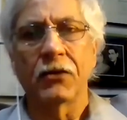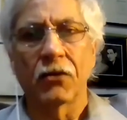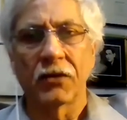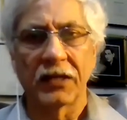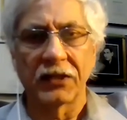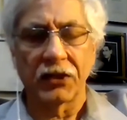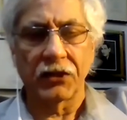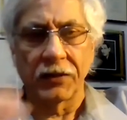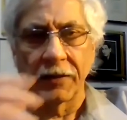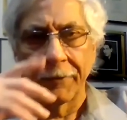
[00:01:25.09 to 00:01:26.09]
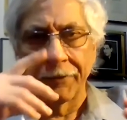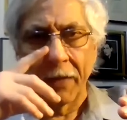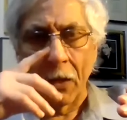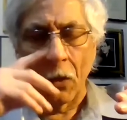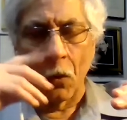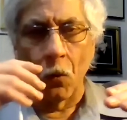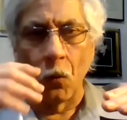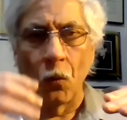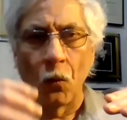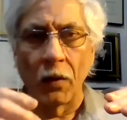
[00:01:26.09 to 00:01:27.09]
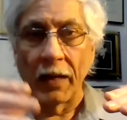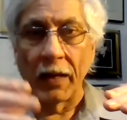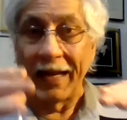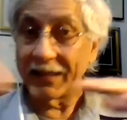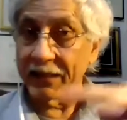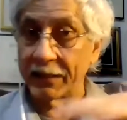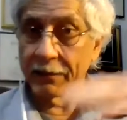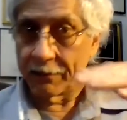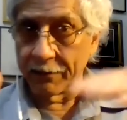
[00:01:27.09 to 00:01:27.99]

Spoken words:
organization who hasn't